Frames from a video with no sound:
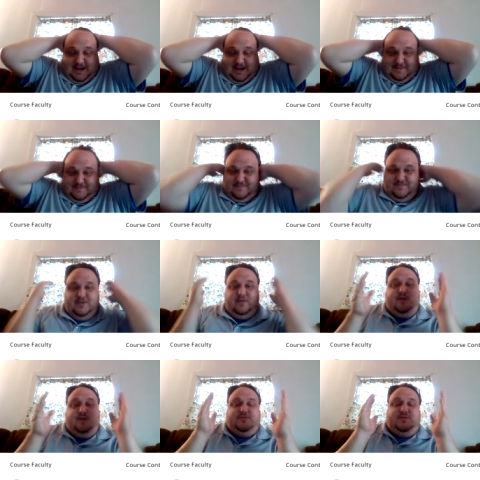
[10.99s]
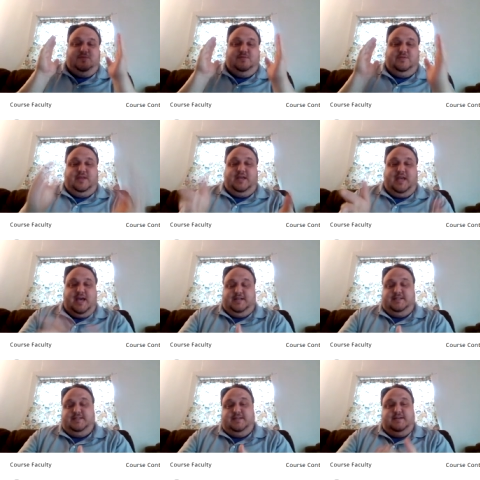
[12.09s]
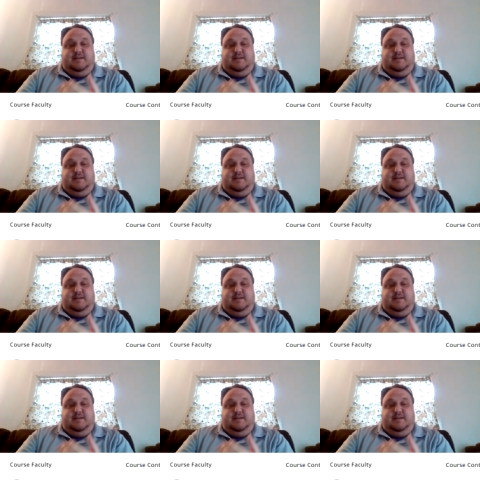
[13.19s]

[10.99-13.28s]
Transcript: um, you're also looking at